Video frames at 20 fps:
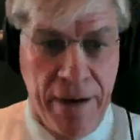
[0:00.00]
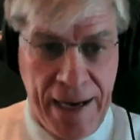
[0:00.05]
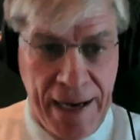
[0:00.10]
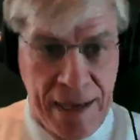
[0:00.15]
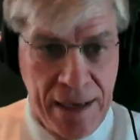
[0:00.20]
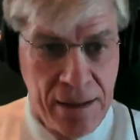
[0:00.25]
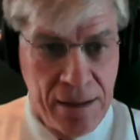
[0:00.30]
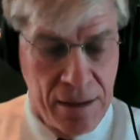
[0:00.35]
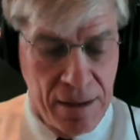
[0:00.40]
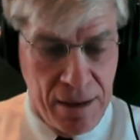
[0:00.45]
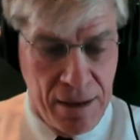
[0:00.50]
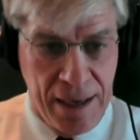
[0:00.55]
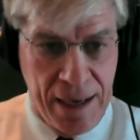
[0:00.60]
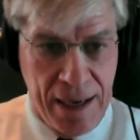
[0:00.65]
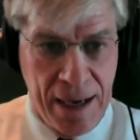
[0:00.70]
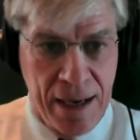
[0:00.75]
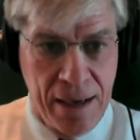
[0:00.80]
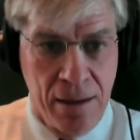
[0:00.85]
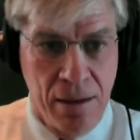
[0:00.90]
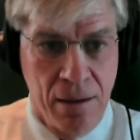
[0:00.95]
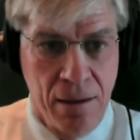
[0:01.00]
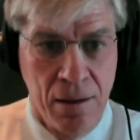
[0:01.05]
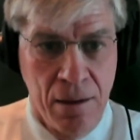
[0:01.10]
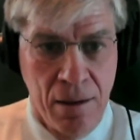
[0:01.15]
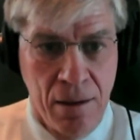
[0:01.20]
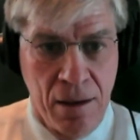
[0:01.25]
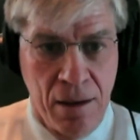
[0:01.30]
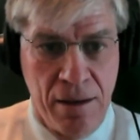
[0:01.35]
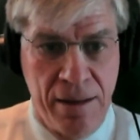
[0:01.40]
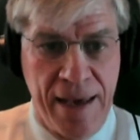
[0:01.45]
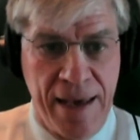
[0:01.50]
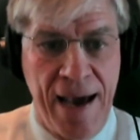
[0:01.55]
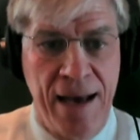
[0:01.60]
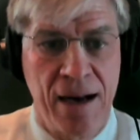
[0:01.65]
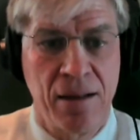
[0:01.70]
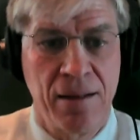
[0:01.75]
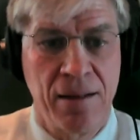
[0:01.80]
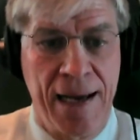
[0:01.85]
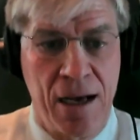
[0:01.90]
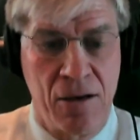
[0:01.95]
and
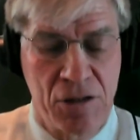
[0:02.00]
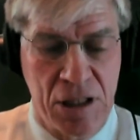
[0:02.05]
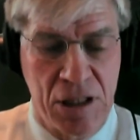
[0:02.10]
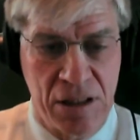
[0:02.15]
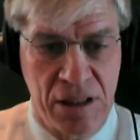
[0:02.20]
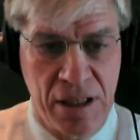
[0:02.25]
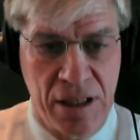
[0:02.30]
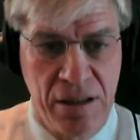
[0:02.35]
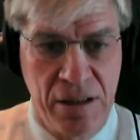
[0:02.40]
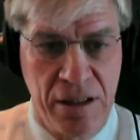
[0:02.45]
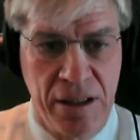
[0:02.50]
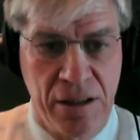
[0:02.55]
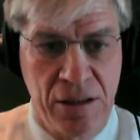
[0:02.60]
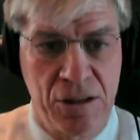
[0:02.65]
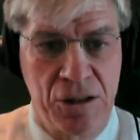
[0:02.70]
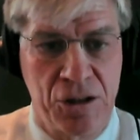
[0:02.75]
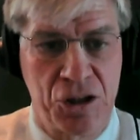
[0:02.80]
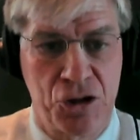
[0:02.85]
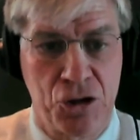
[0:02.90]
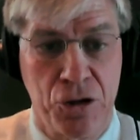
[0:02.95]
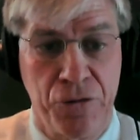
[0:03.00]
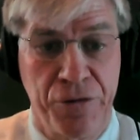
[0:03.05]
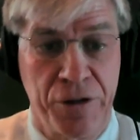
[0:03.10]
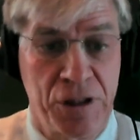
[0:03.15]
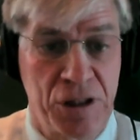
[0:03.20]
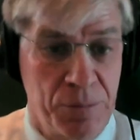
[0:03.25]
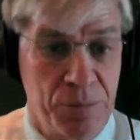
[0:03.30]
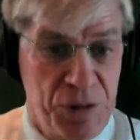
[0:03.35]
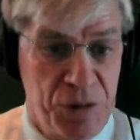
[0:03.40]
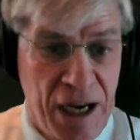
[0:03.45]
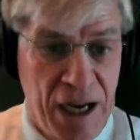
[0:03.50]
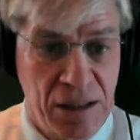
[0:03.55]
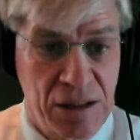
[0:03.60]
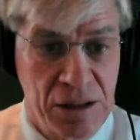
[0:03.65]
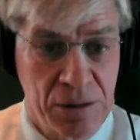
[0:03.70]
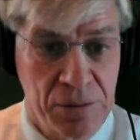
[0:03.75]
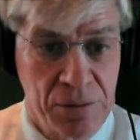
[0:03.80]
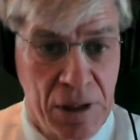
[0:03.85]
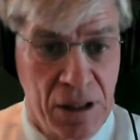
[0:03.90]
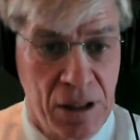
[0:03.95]
that allows us, I think, to surface
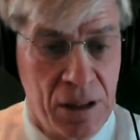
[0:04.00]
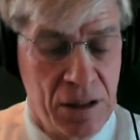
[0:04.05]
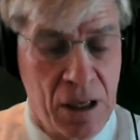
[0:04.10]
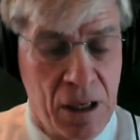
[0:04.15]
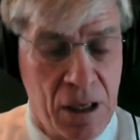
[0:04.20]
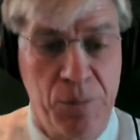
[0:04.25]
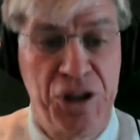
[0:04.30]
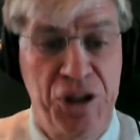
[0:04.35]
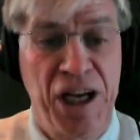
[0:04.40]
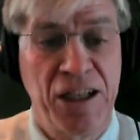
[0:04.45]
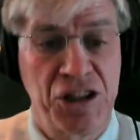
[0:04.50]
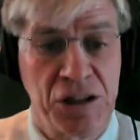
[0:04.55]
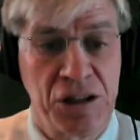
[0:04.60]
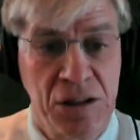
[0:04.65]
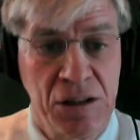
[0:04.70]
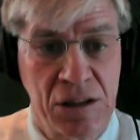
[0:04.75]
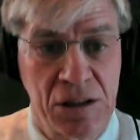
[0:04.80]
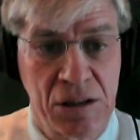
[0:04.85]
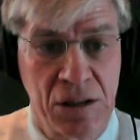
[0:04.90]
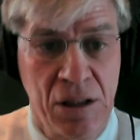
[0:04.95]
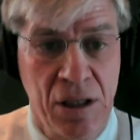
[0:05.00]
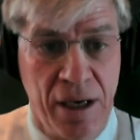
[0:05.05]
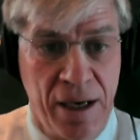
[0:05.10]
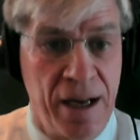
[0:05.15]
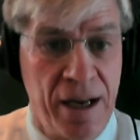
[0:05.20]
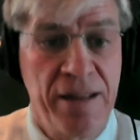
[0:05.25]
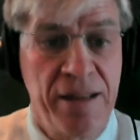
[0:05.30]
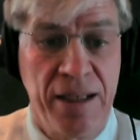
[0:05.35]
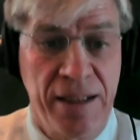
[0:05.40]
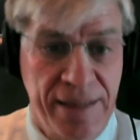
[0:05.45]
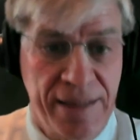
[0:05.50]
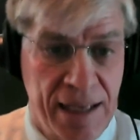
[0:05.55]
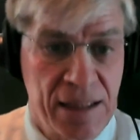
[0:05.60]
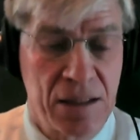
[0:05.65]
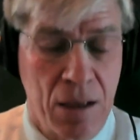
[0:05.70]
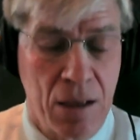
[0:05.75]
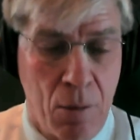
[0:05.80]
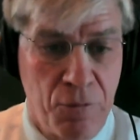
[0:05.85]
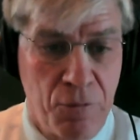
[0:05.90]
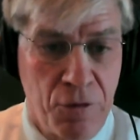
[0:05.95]
objections, and I think
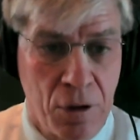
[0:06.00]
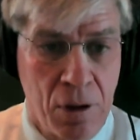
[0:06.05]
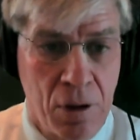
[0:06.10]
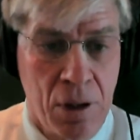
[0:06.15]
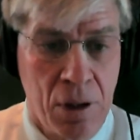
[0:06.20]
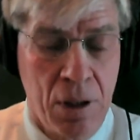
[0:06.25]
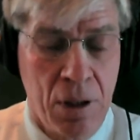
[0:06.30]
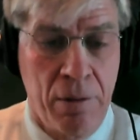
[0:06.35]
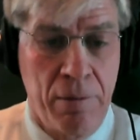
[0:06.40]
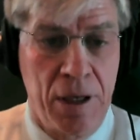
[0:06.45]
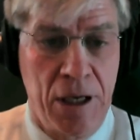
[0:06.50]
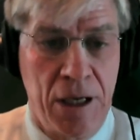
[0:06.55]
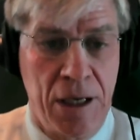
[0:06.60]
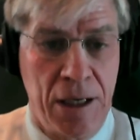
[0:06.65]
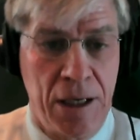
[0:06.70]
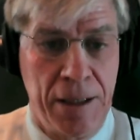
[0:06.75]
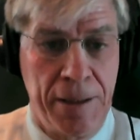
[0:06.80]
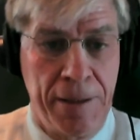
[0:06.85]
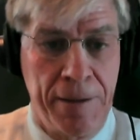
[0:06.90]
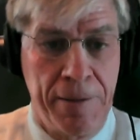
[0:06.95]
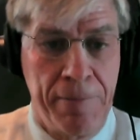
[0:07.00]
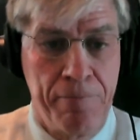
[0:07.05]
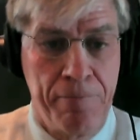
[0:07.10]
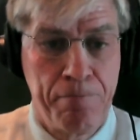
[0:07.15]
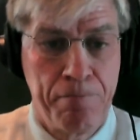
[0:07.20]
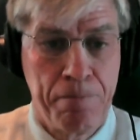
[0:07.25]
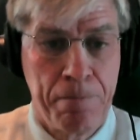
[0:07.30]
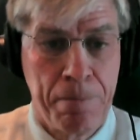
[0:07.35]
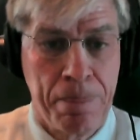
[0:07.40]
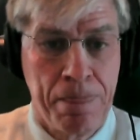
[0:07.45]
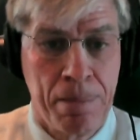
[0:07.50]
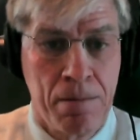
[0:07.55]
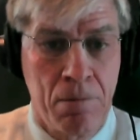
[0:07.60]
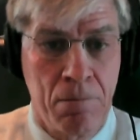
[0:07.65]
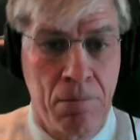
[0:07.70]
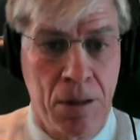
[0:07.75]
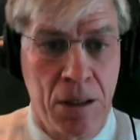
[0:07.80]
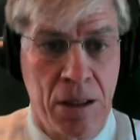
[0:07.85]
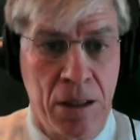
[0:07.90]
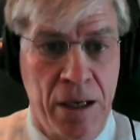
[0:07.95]
that's helpful.
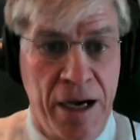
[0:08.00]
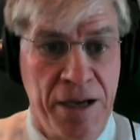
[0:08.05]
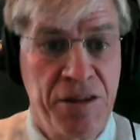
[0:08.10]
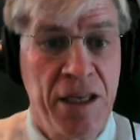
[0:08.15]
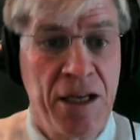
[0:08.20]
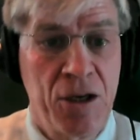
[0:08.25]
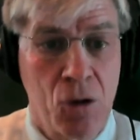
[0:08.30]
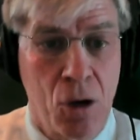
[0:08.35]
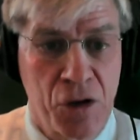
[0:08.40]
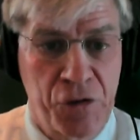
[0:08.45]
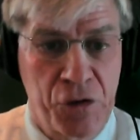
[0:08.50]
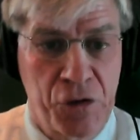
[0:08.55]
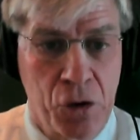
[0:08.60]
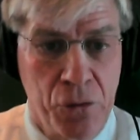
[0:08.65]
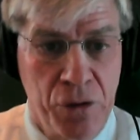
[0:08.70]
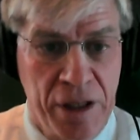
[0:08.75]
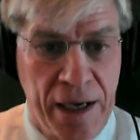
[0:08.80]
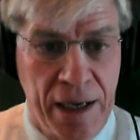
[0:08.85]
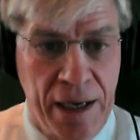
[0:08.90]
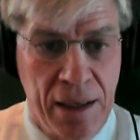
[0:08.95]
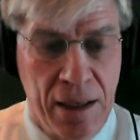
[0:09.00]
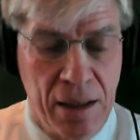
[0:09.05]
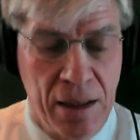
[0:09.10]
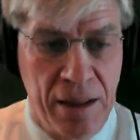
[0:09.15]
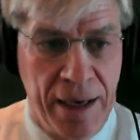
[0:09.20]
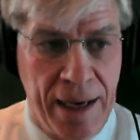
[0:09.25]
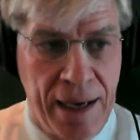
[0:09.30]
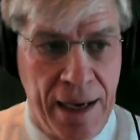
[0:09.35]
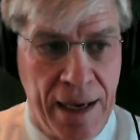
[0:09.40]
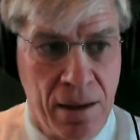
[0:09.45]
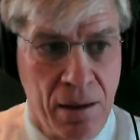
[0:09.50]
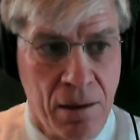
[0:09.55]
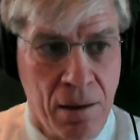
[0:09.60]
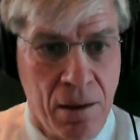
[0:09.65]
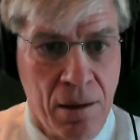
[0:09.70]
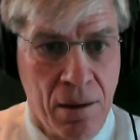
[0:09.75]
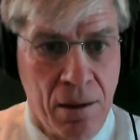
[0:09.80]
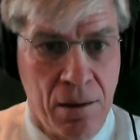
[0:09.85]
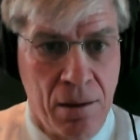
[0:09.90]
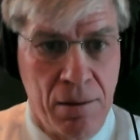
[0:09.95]
I think also that
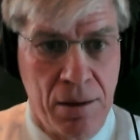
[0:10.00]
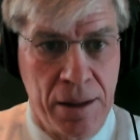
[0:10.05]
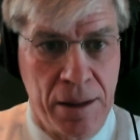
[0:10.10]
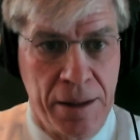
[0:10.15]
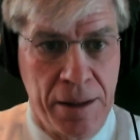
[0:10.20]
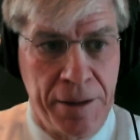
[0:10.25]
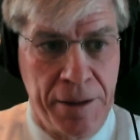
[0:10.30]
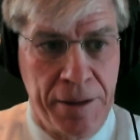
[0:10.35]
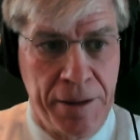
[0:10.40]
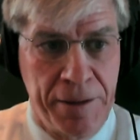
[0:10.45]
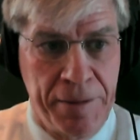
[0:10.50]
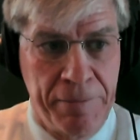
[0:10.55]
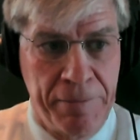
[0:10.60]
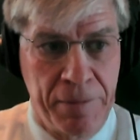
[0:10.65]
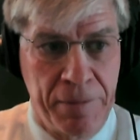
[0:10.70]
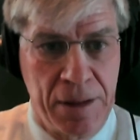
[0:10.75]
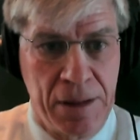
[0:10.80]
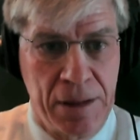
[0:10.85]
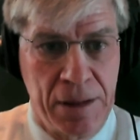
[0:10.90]
the